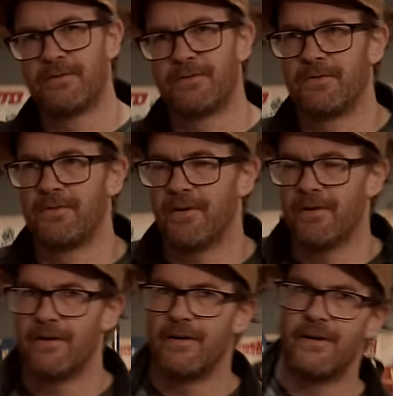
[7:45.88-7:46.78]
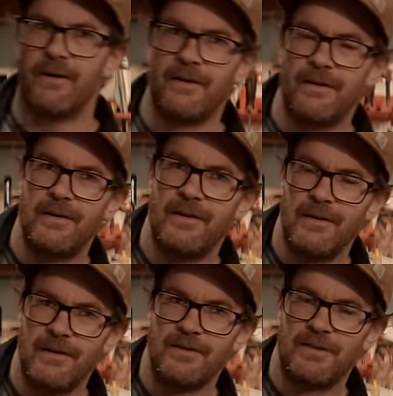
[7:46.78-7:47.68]
into
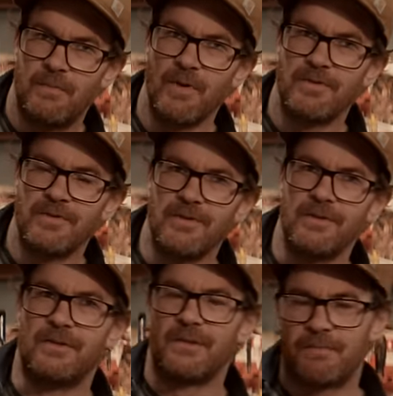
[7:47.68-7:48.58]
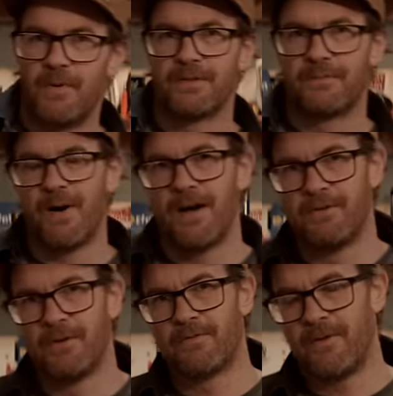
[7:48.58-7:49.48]
sponsored spot by
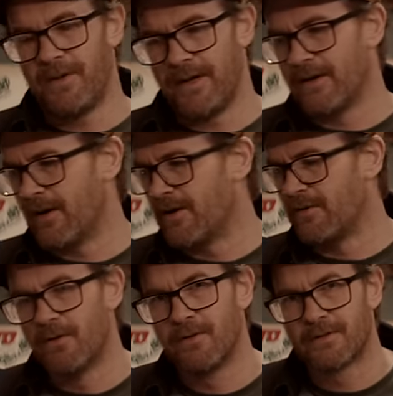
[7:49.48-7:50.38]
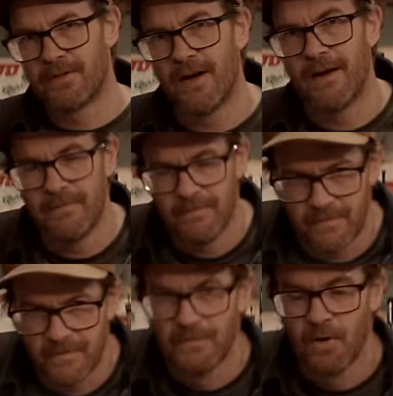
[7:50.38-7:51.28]
NordVPN, our
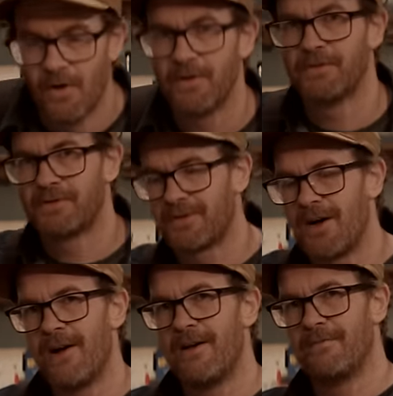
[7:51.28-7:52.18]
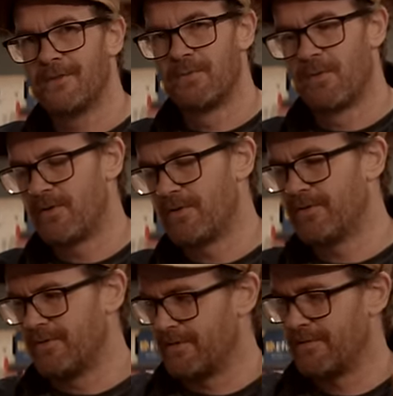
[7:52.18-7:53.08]
all-time longest time
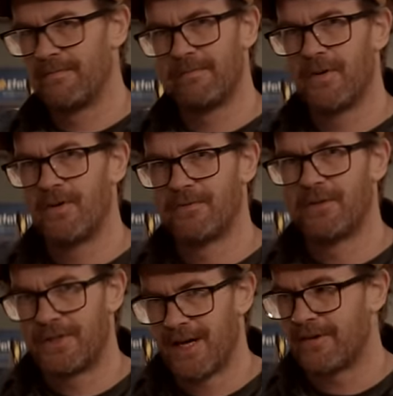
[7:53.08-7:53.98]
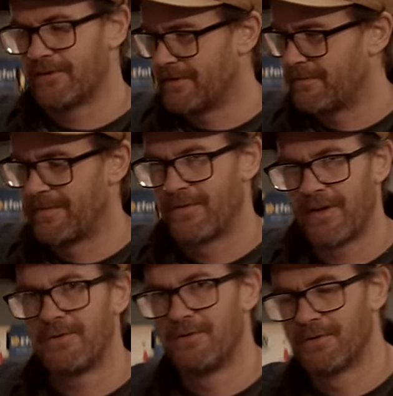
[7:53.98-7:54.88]
supporter of the channel.
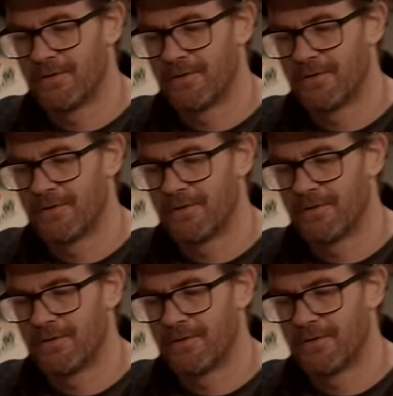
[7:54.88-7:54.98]
Thank you,